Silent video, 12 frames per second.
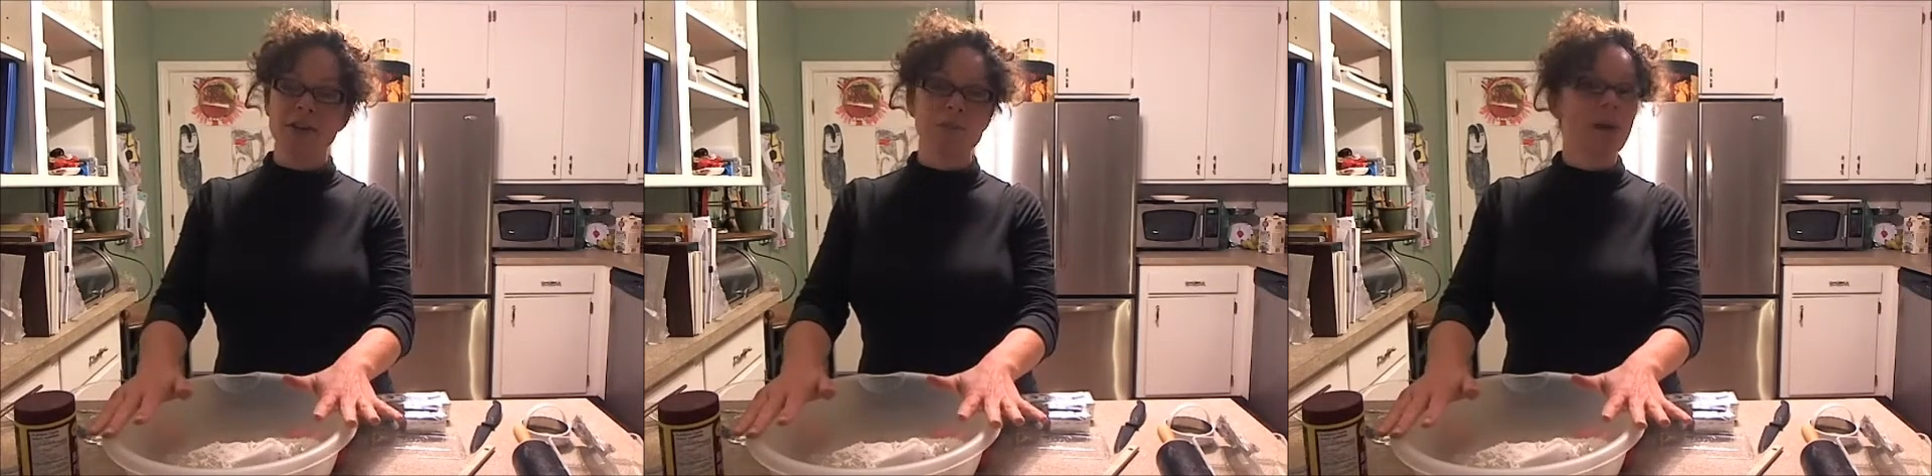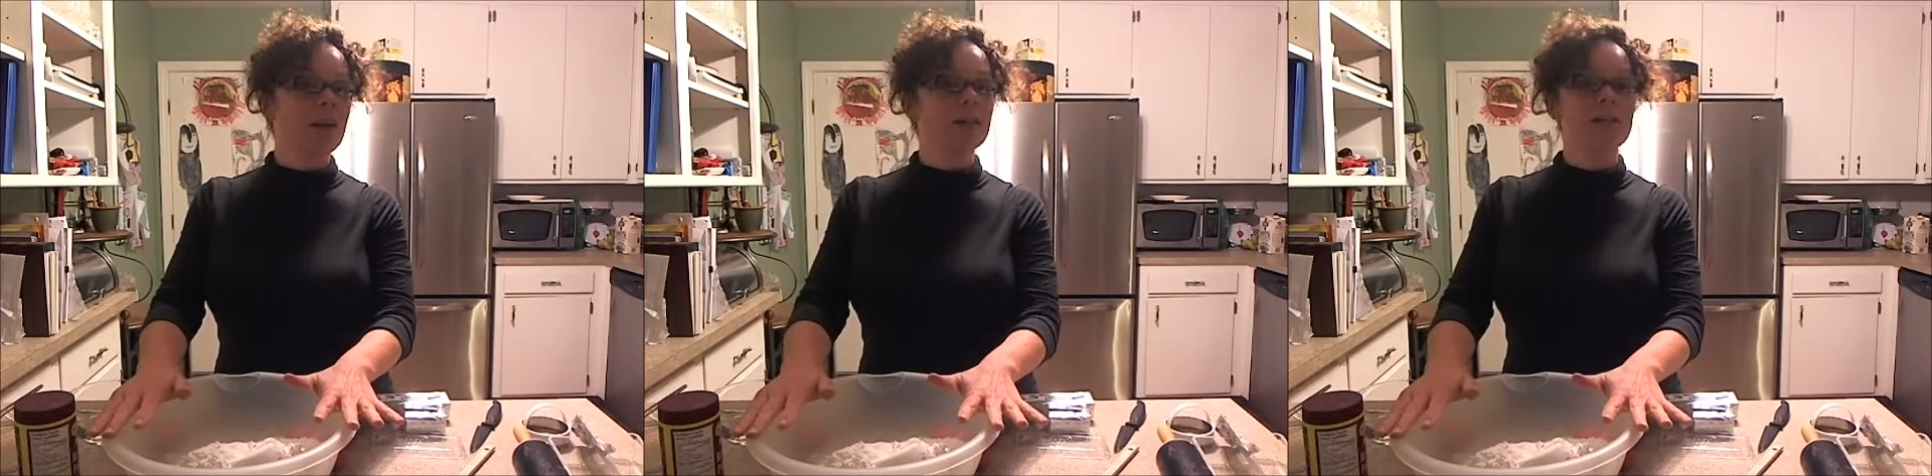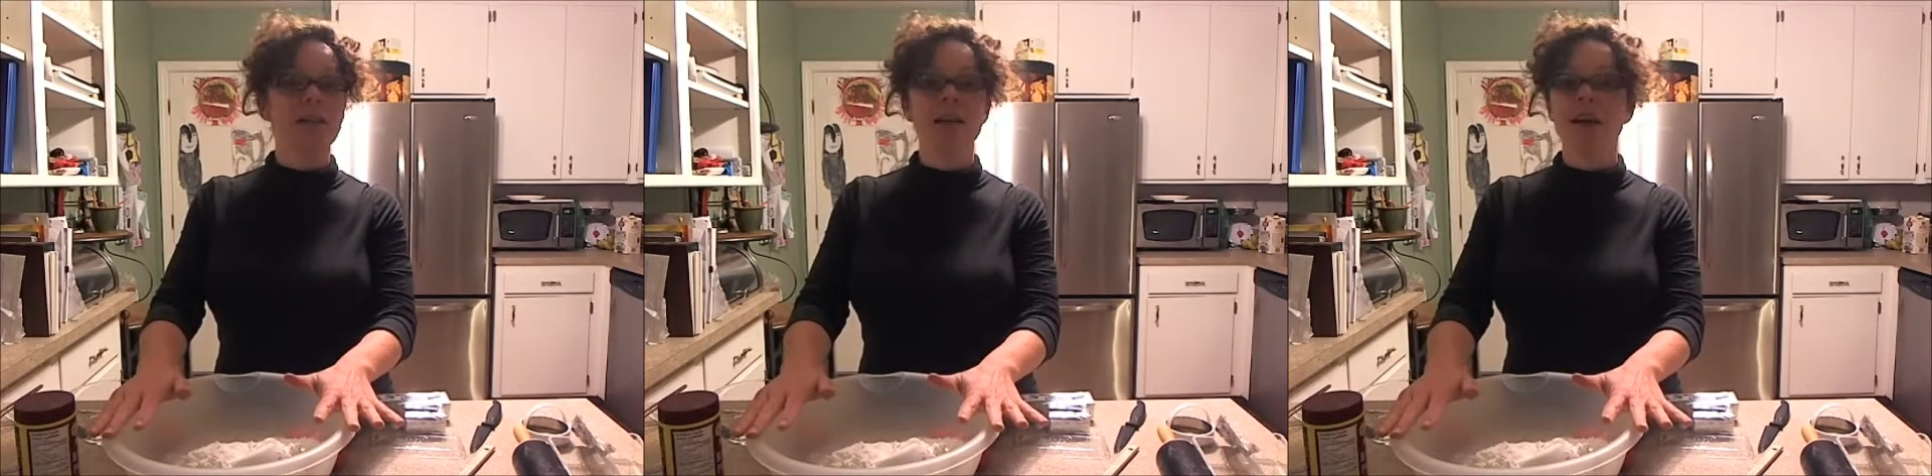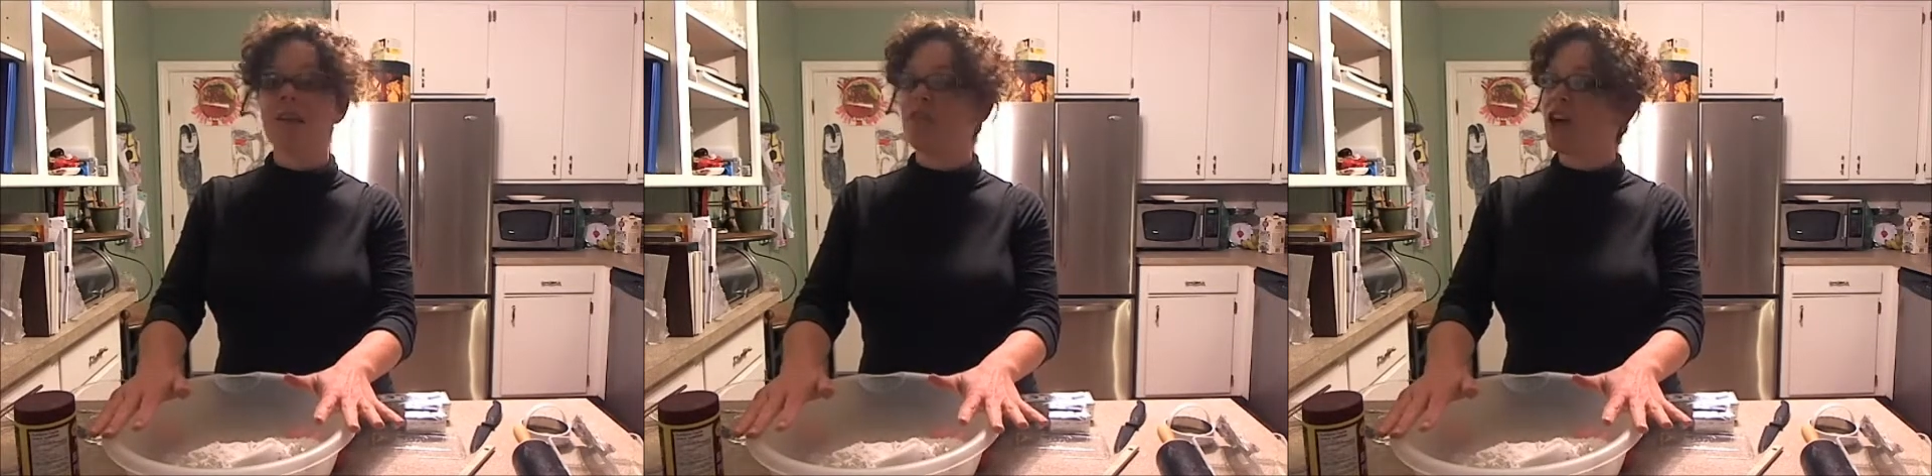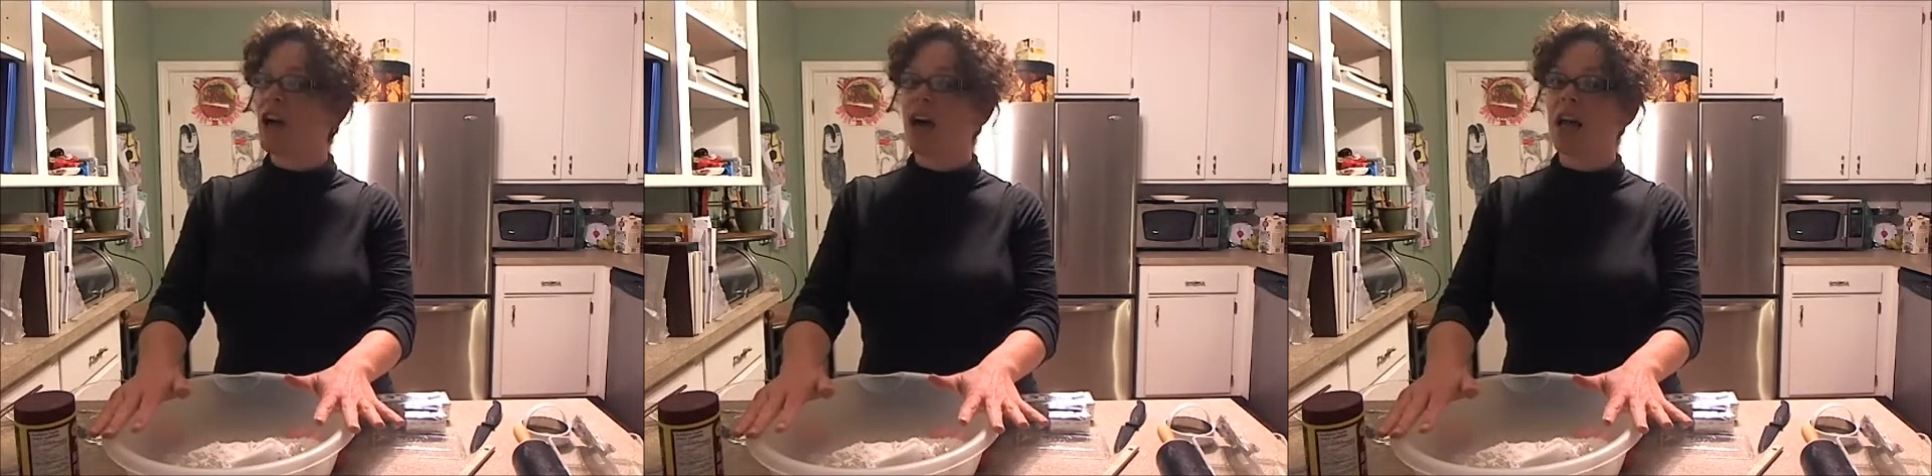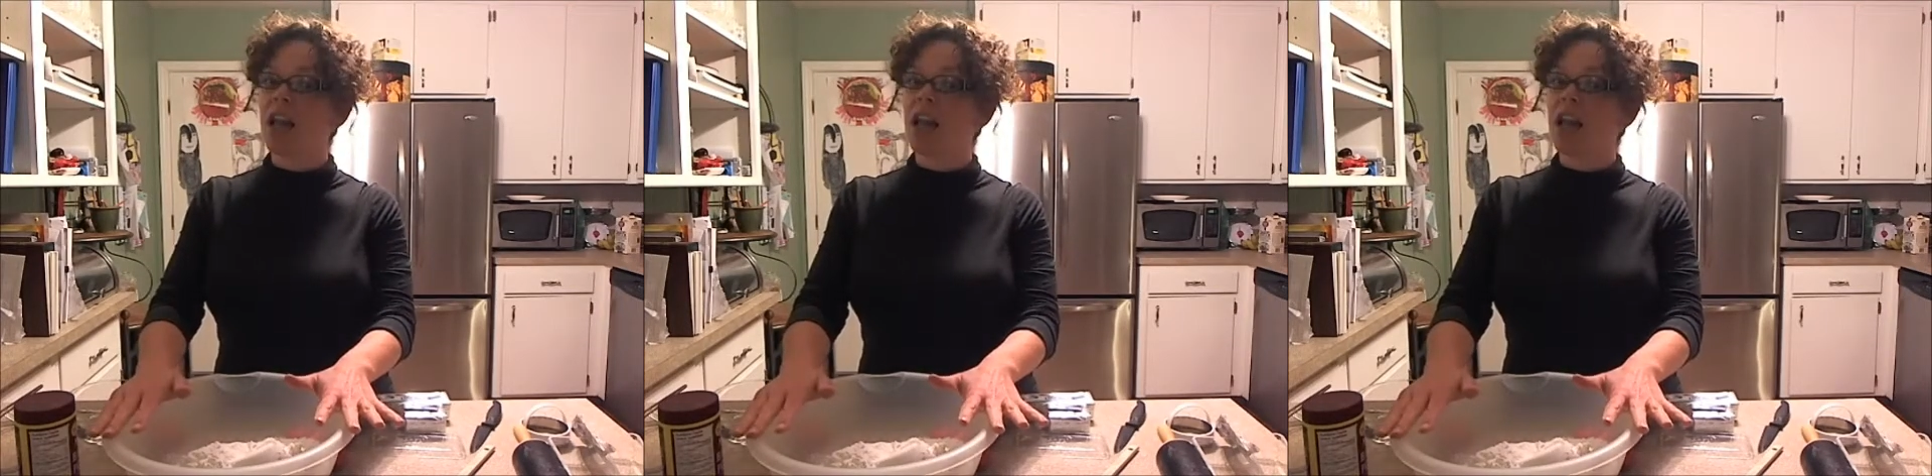because then I've got